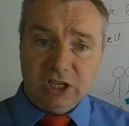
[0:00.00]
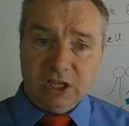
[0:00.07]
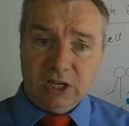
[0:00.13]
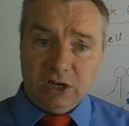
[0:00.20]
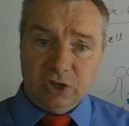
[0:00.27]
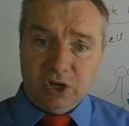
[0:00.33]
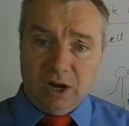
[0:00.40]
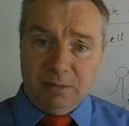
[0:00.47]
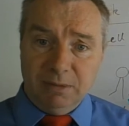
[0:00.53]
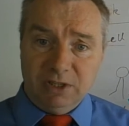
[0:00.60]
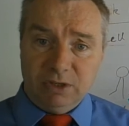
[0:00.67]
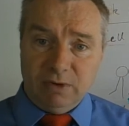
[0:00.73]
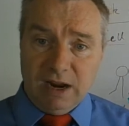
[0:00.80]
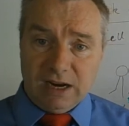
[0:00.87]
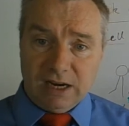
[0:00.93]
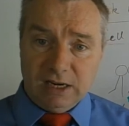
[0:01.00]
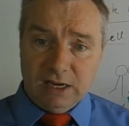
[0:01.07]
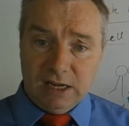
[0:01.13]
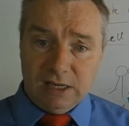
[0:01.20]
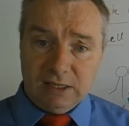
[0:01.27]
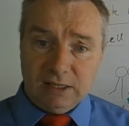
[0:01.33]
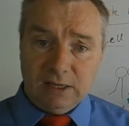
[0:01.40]
Their job is to
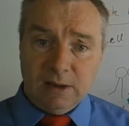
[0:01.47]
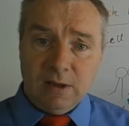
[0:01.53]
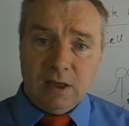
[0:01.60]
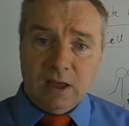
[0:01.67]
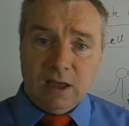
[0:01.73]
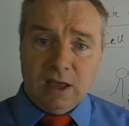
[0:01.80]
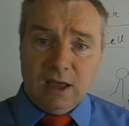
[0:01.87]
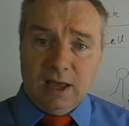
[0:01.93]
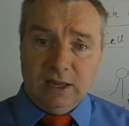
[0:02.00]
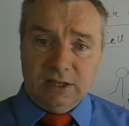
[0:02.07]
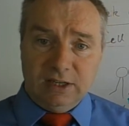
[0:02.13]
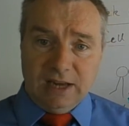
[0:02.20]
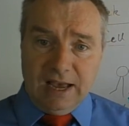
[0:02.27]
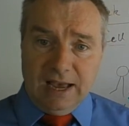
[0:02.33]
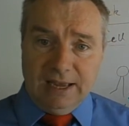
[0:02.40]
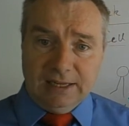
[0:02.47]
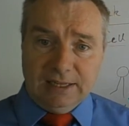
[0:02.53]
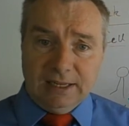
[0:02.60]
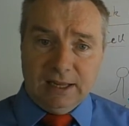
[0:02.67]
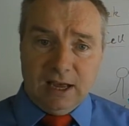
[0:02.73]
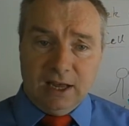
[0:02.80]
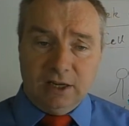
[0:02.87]
recognize and tag,
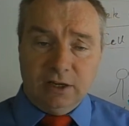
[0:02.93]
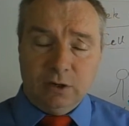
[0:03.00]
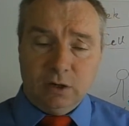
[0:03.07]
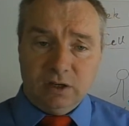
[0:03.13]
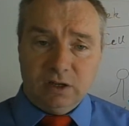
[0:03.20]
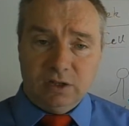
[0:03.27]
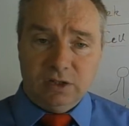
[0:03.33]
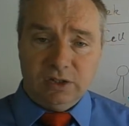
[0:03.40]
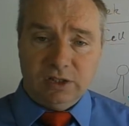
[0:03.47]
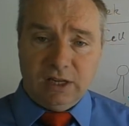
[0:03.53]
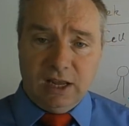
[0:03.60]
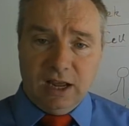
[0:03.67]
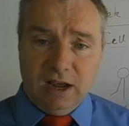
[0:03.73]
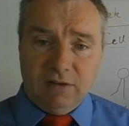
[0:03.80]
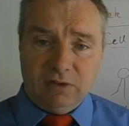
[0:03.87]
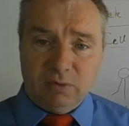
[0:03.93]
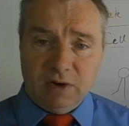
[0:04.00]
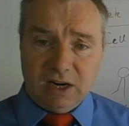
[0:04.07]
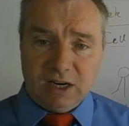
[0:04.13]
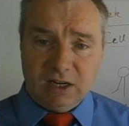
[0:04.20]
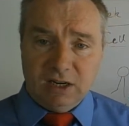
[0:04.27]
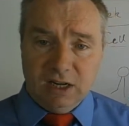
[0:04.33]
and others they have to
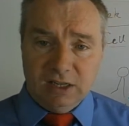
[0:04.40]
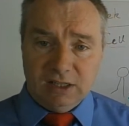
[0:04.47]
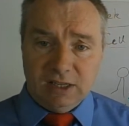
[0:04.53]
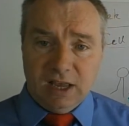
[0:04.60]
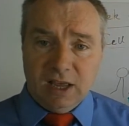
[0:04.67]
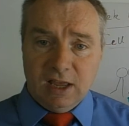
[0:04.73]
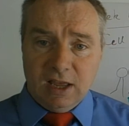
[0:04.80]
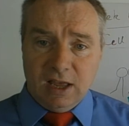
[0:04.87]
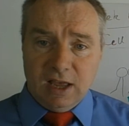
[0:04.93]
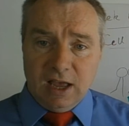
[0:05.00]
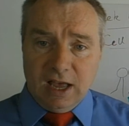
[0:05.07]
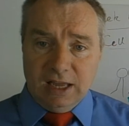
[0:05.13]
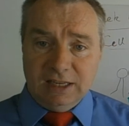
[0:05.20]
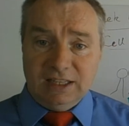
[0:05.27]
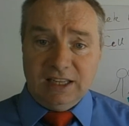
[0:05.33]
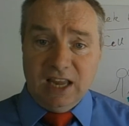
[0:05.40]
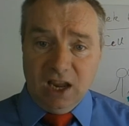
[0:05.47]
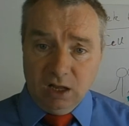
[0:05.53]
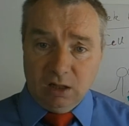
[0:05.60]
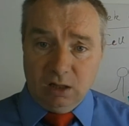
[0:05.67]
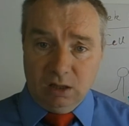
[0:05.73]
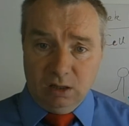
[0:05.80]
recognize and
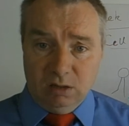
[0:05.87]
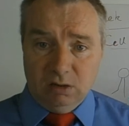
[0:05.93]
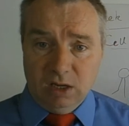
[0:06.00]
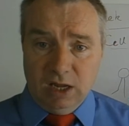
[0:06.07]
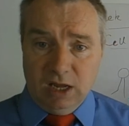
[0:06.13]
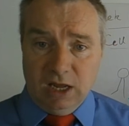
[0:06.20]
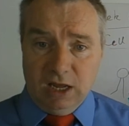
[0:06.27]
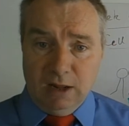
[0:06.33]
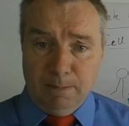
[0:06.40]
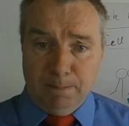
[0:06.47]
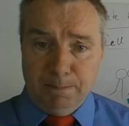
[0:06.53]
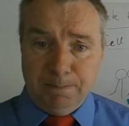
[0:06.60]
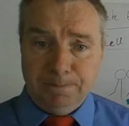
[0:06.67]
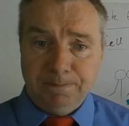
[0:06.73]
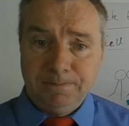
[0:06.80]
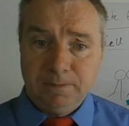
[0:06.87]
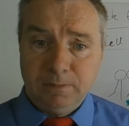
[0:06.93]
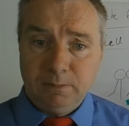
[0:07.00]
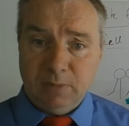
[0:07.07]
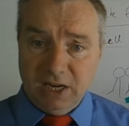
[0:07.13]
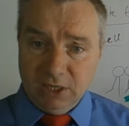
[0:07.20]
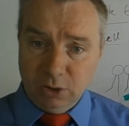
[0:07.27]
kill
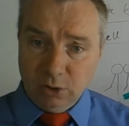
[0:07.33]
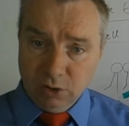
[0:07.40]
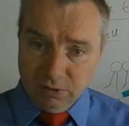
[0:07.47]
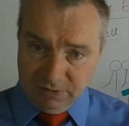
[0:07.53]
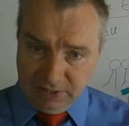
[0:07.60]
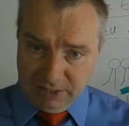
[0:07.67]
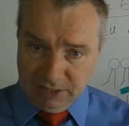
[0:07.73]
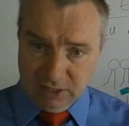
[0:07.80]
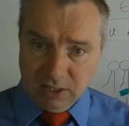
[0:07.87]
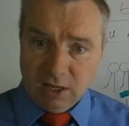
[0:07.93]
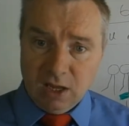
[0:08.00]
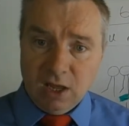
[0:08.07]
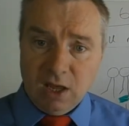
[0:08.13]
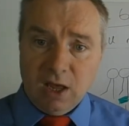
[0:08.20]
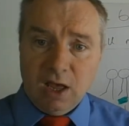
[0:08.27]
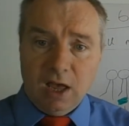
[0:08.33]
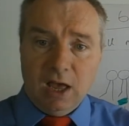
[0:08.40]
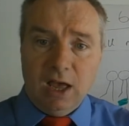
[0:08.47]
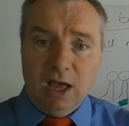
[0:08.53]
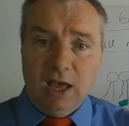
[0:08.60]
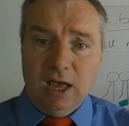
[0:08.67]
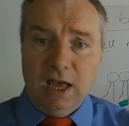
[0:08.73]
by engulfing
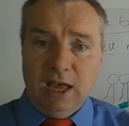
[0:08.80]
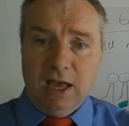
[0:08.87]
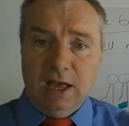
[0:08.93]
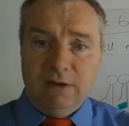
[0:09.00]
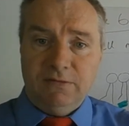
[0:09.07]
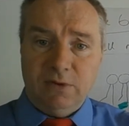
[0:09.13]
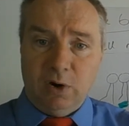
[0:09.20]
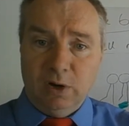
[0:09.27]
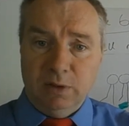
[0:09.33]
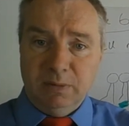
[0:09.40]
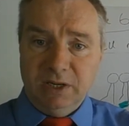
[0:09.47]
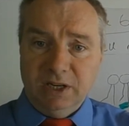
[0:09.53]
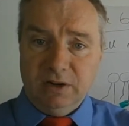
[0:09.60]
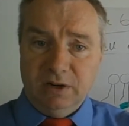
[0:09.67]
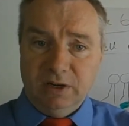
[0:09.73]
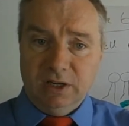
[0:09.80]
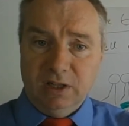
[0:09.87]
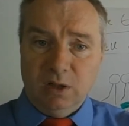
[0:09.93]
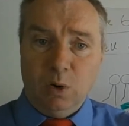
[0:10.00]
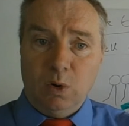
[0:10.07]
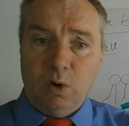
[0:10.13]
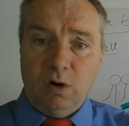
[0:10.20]
foreign material
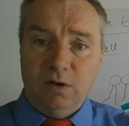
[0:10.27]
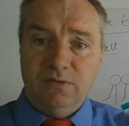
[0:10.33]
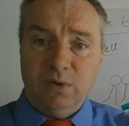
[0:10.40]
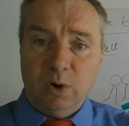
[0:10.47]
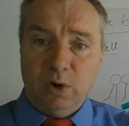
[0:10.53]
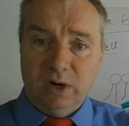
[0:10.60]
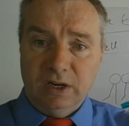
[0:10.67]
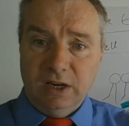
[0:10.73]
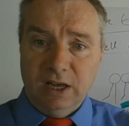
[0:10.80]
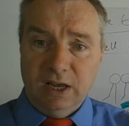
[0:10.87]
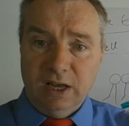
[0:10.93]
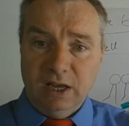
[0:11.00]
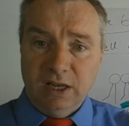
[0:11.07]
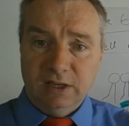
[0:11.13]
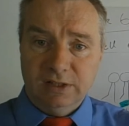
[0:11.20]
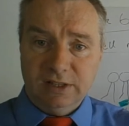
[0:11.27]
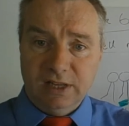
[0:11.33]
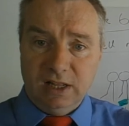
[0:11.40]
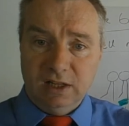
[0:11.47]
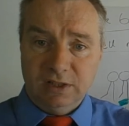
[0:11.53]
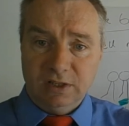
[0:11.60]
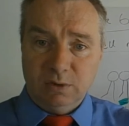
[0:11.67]
or foreign
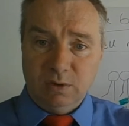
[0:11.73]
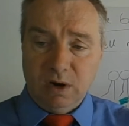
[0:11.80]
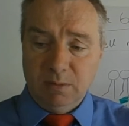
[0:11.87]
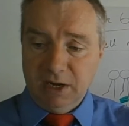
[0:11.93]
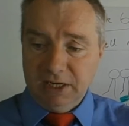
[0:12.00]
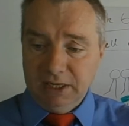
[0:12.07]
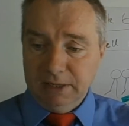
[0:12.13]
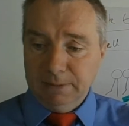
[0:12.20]
cells to our body.